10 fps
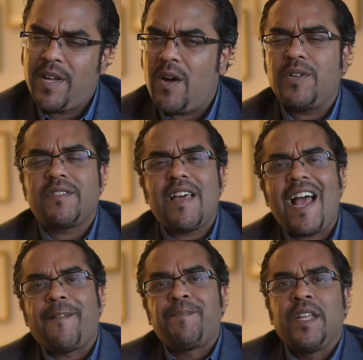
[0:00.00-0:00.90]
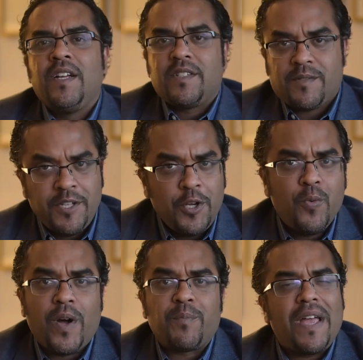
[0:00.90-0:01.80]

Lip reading: Oh, what's that? It's a new one.